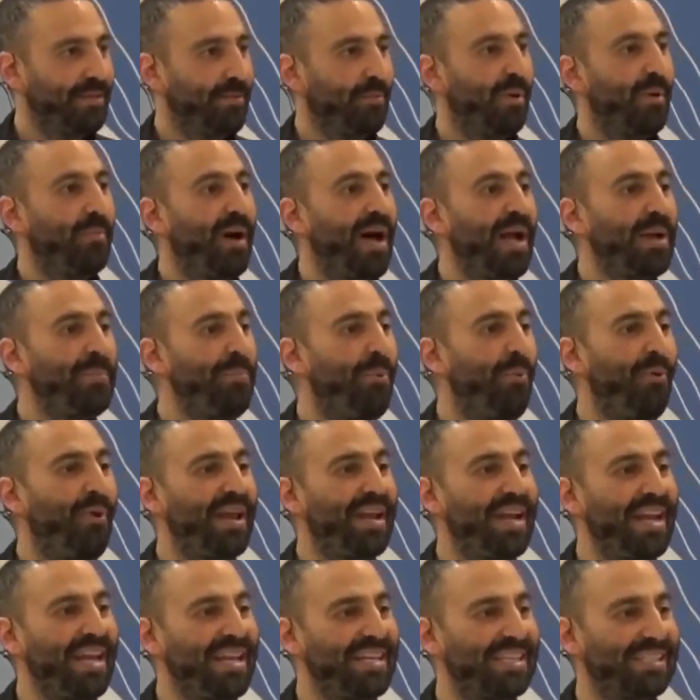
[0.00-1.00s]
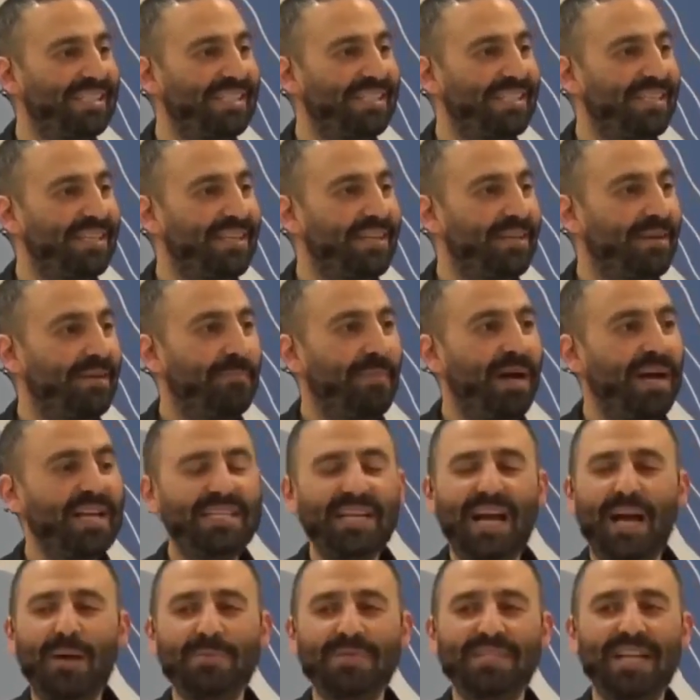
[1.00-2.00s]
but my point is, my
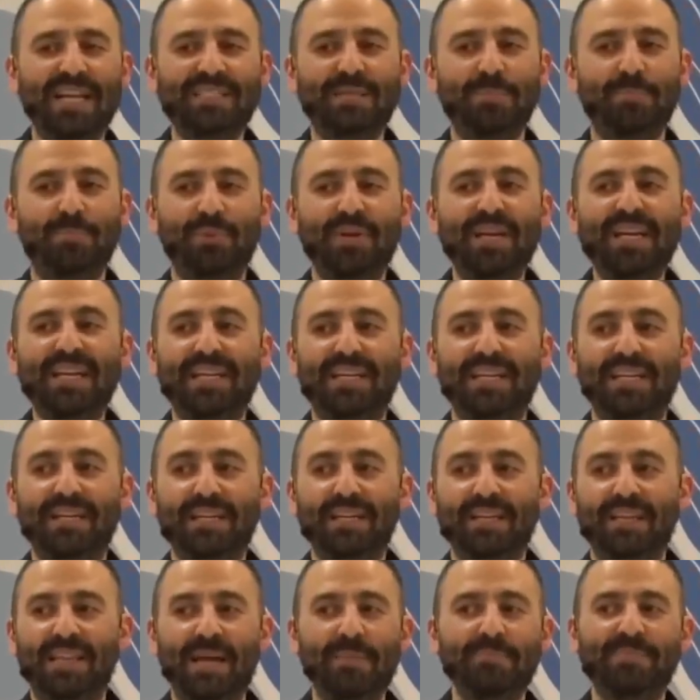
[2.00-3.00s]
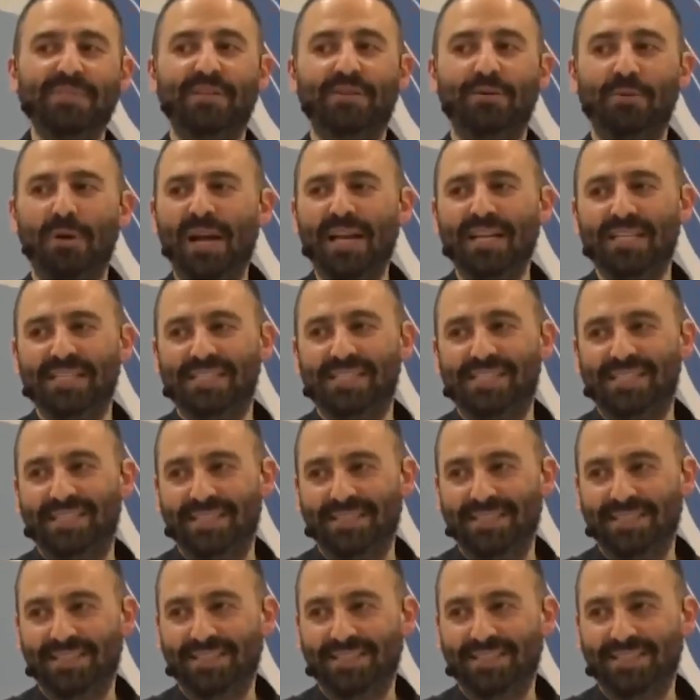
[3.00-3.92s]
job is not to bring them to Christ.